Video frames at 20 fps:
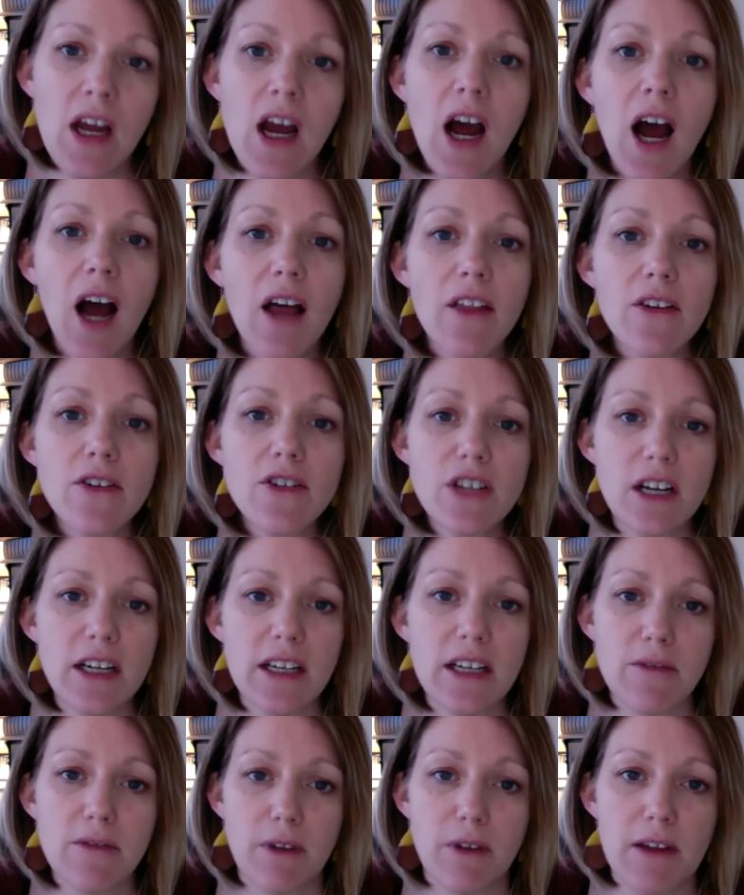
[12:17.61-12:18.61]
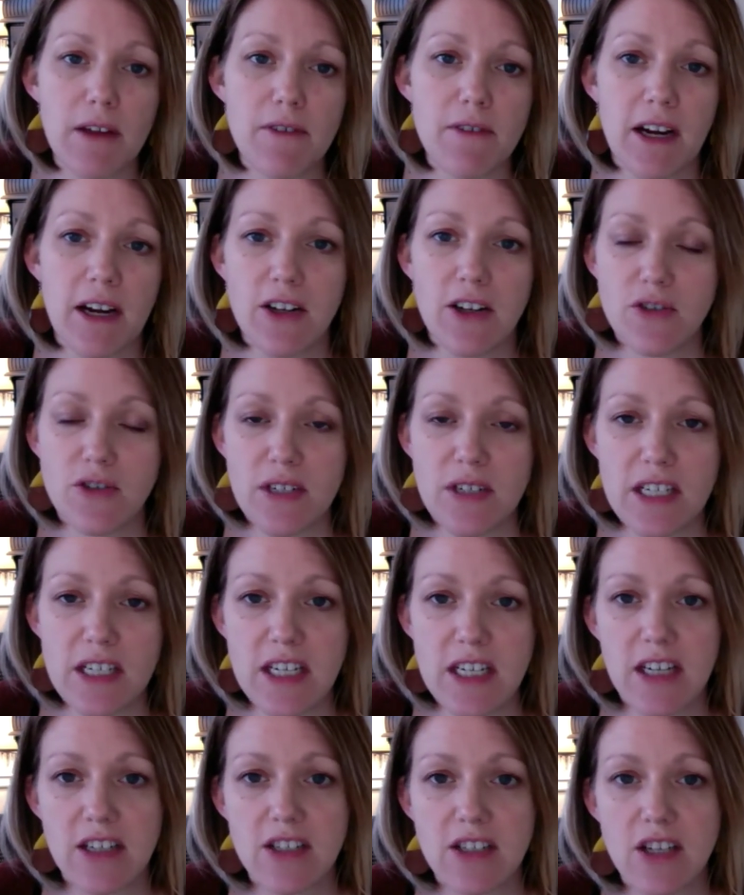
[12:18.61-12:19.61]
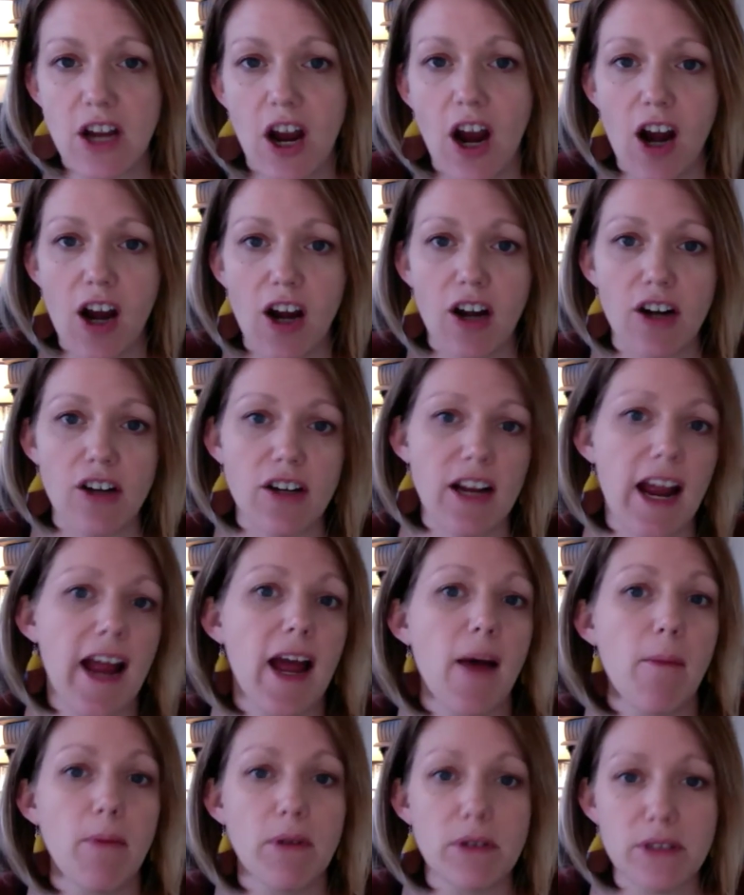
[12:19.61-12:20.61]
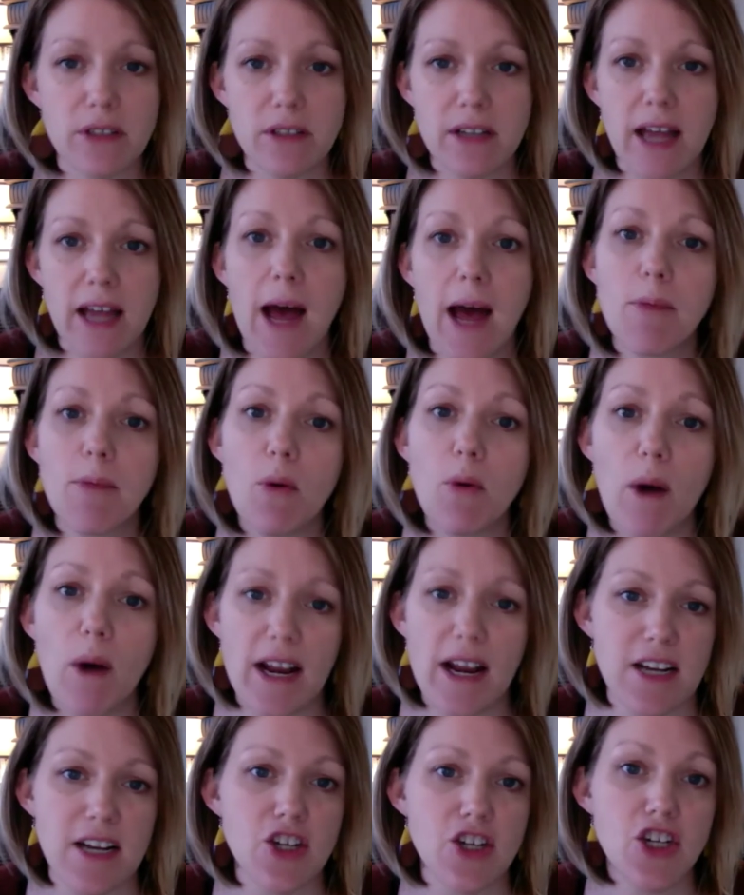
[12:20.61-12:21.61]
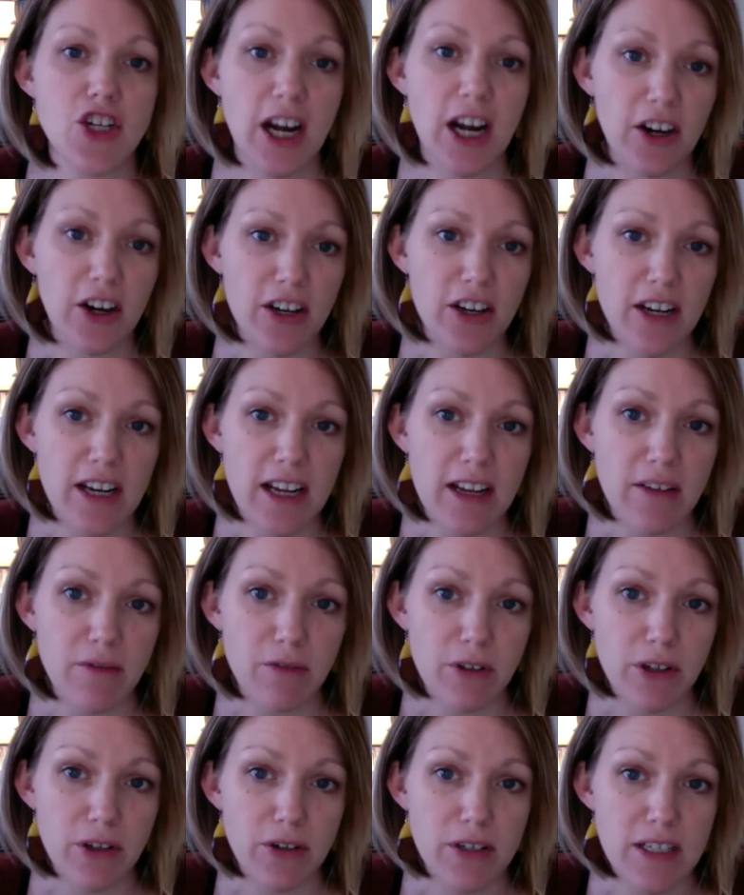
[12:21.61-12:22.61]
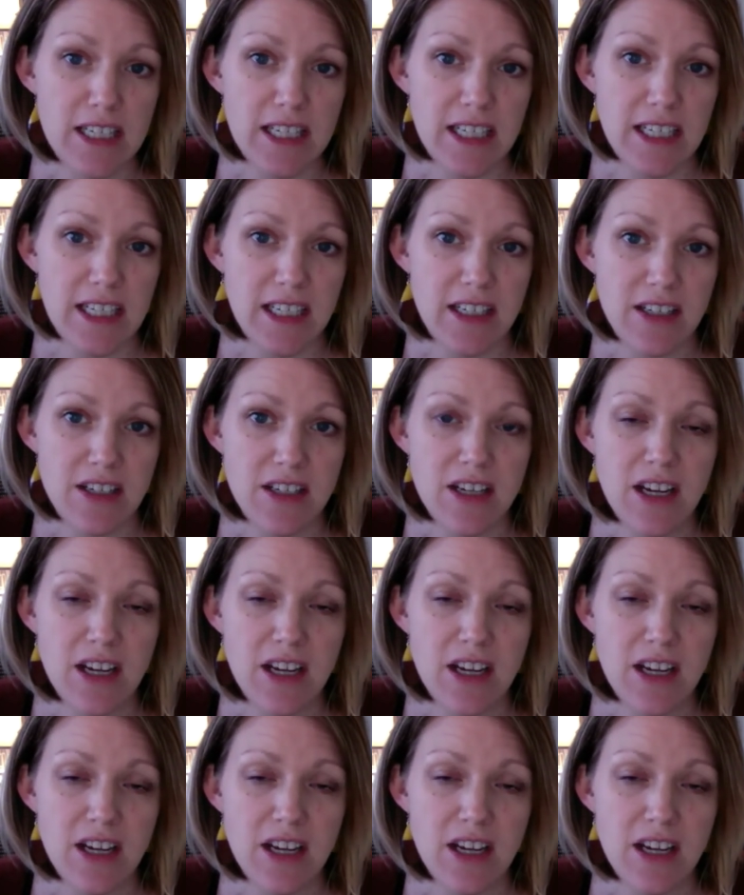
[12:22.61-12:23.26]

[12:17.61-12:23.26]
Other Duncan Fife characteristics are Hepplewhite and Sheridan influences,